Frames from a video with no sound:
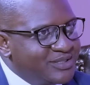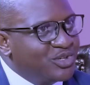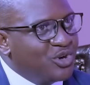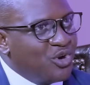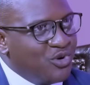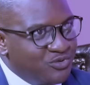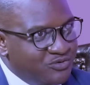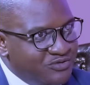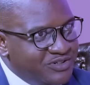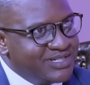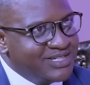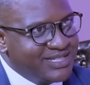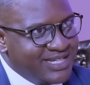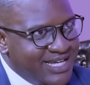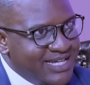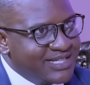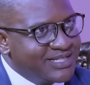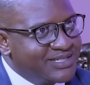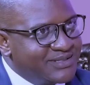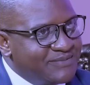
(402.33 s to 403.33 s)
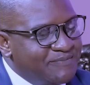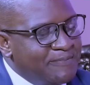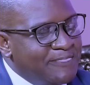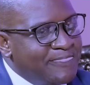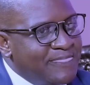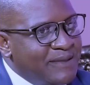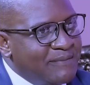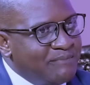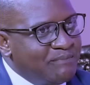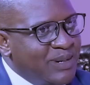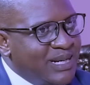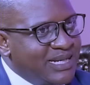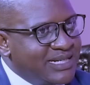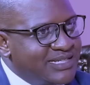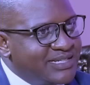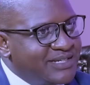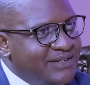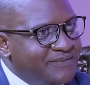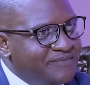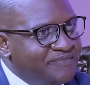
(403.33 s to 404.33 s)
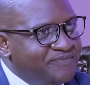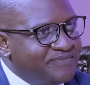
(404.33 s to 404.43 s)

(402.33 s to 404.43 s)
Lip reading: COVID, yes, but